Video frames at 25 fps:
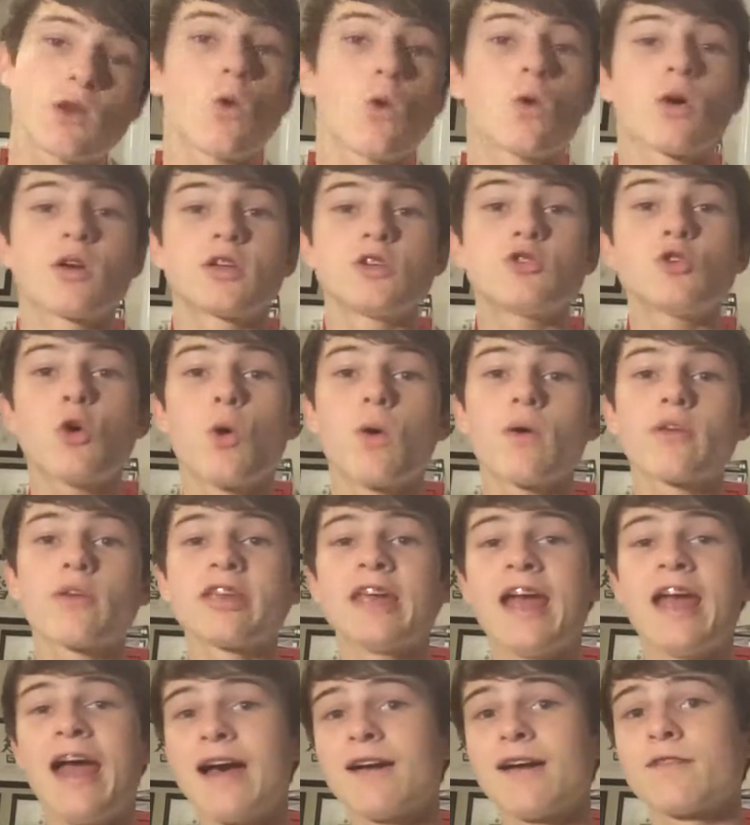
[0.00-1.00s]
or you don't
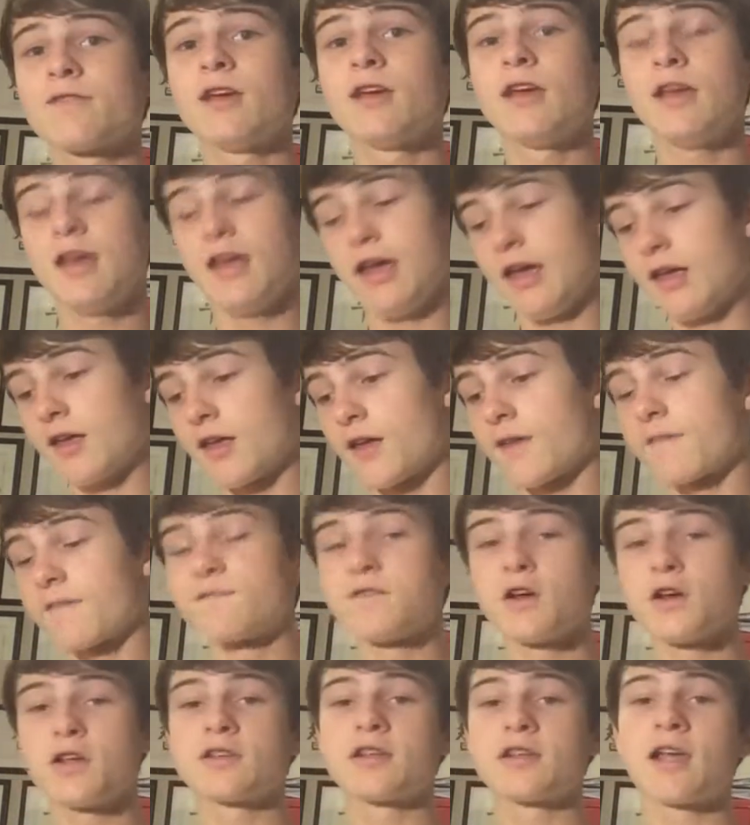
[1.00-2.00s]
really have a
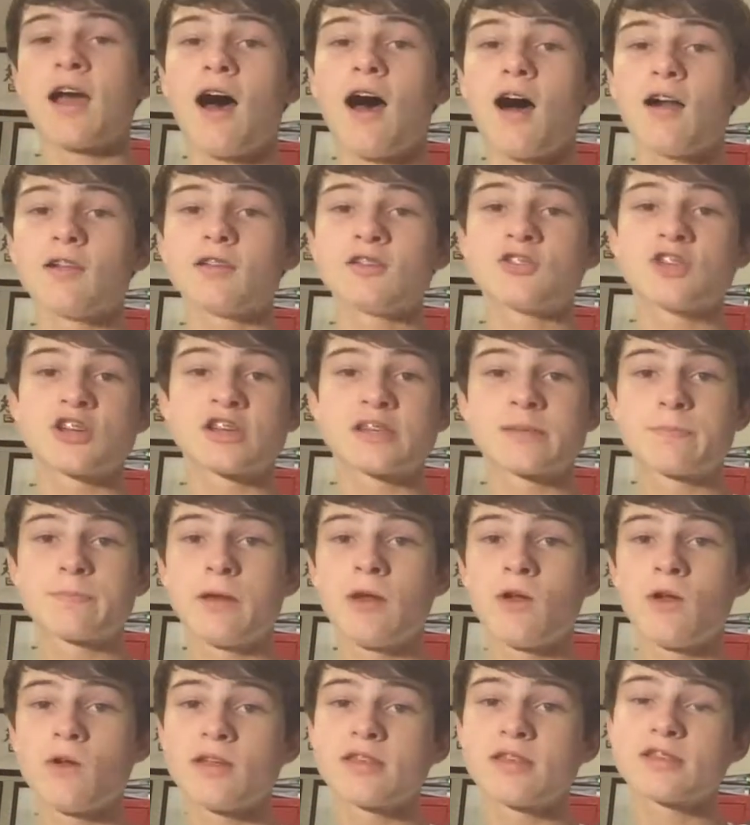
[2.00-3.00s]
fun college
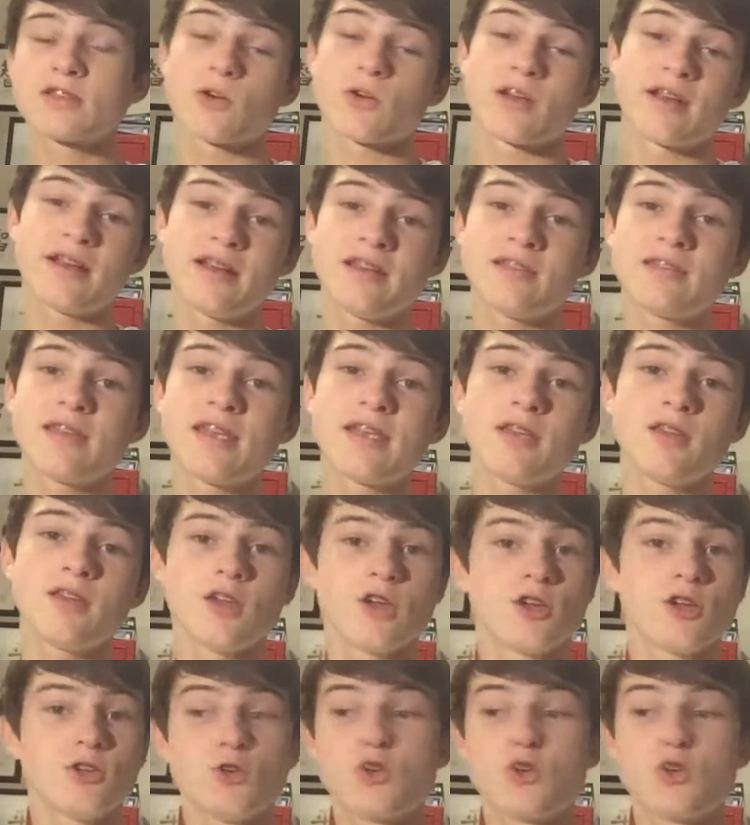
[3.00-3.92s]
experience or anything,